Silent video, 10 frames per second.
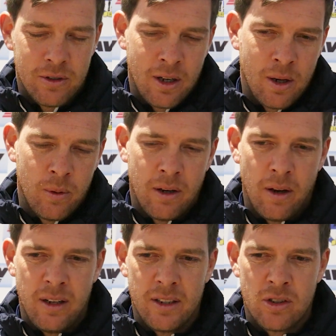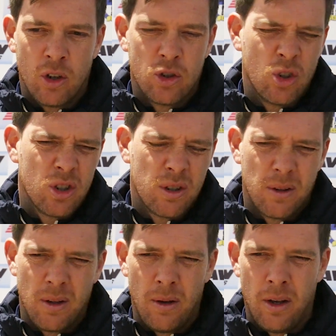So, and it's not just
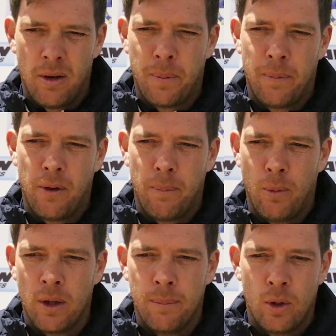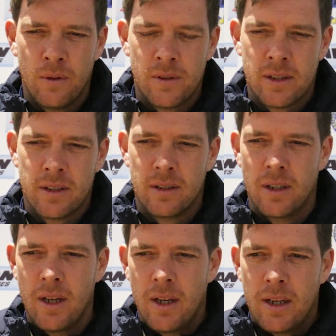the money moves,
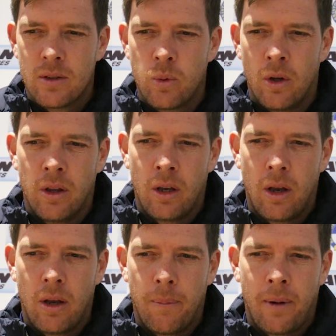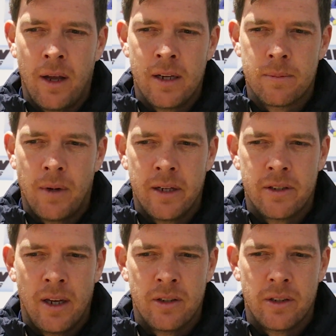it's what the player's
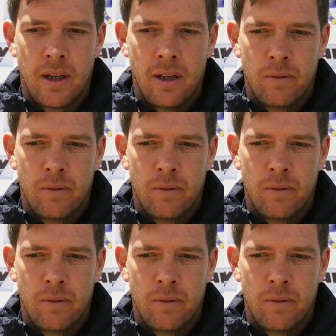mindset, isn't it?